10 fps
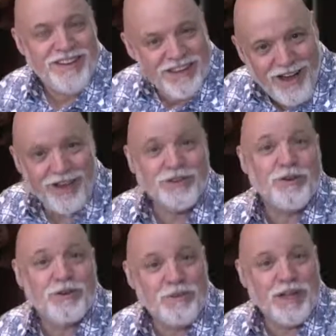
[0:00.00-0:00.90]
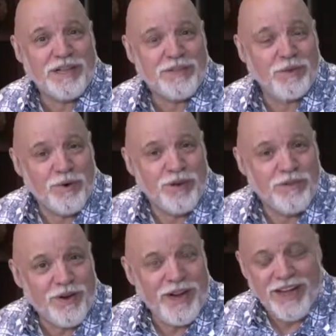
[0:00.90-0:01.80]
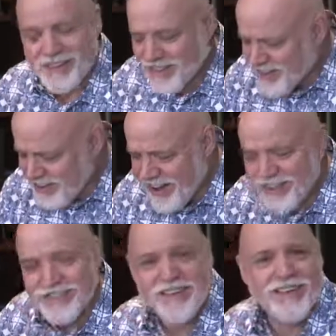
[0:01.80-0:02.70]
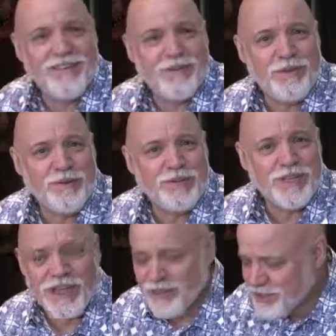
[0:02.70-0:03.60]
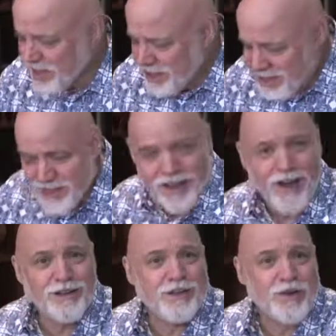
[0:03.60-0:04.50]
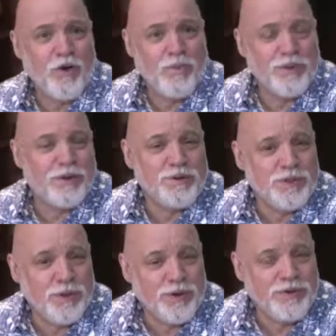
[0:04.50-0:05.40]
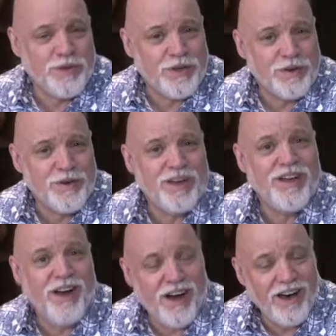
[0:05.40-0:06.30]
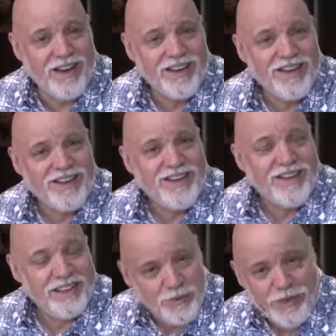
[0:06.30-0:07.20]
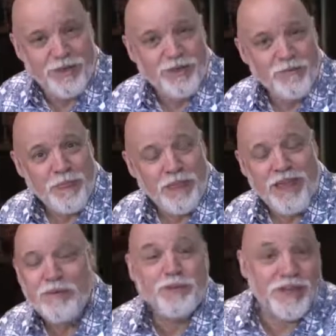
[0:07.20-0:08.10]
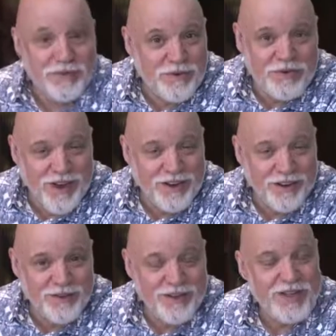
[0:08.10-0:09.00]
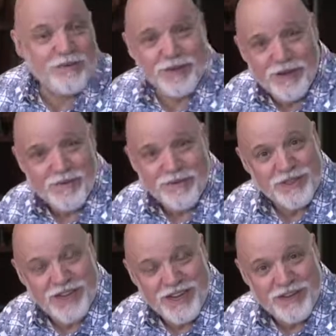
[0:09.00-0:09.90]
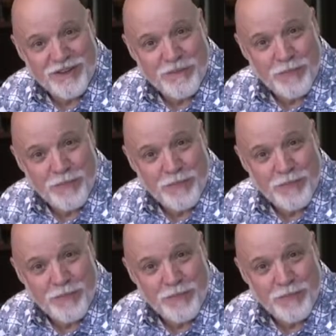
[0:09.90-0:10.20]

God's going to bless the work of your hands. God's going to give you those sales. God's going to open those doors for you. God is with you. He will never fail you. He will never forsake you.